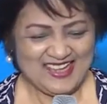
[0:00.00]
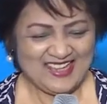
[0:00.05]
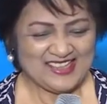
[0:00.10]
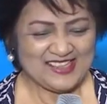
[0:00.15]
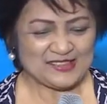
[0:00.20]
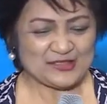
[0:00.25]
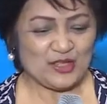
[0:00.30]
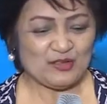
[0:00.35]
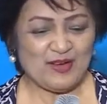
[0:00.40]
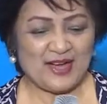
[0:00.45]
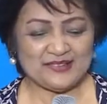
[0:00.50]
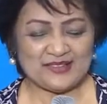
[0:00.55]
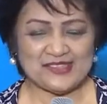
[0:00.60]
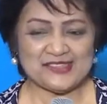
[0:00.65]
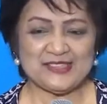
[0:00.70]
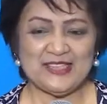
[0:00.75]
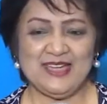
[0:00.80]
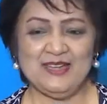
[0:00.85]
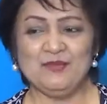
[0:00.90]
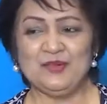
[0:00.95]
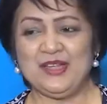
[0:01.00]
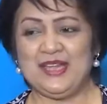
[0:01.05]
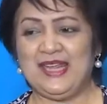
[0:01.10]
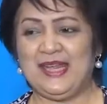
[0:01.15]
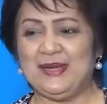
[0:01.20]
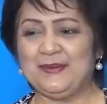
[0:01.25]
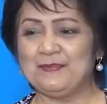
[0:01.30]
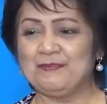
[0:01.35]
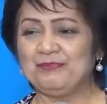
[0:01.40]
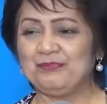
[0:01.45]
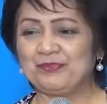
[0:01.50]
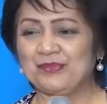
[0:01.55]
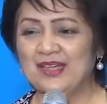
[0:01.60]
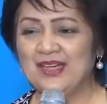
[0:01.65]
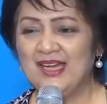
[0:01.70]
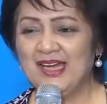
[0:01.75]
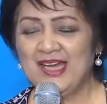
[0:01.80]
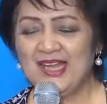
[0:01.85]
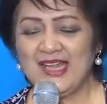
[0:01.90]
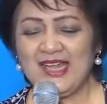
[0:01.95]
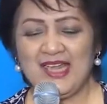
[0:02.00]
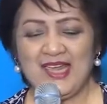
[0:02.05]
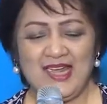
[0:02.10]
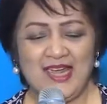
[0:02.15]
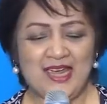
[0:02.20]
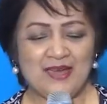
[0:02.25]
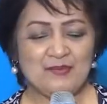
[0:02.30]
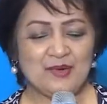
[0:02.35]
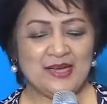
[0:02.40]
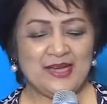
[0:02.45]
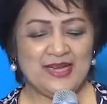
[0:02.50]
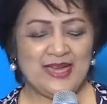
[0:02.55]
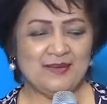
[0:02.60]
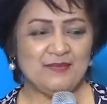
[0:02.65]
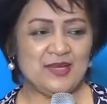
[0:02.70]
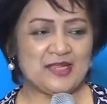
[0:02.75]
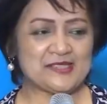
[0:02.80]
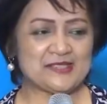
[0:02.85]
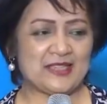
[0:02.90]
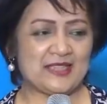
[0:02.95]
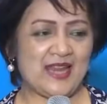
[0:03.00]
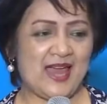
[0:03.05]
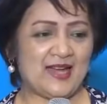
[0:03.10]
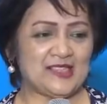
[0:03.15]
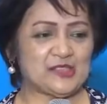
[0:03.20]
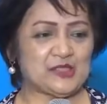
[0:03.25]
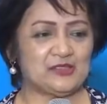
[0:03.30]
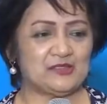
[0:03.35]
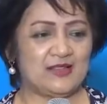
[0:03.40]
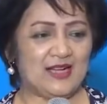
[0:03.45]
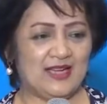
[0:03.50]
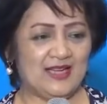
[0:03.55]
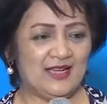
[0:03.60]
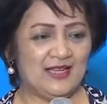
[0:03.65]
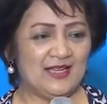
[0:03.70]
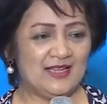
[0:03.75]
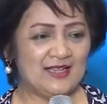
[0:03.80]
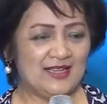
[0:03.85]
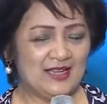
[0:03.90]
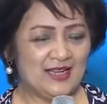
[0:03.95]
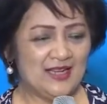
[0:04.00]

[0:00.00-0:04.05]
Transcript: So what is Hemohim? Hemohim is a natural